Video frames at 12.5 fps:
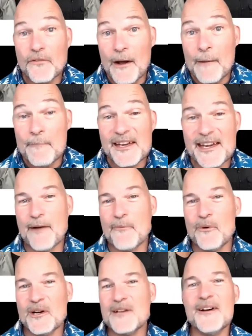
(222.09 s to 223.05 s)
from the
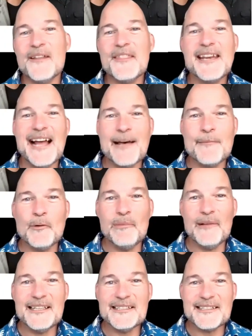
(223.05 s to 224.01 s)
network of
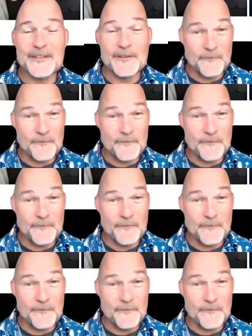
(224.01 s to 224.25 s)
undeniable blessing,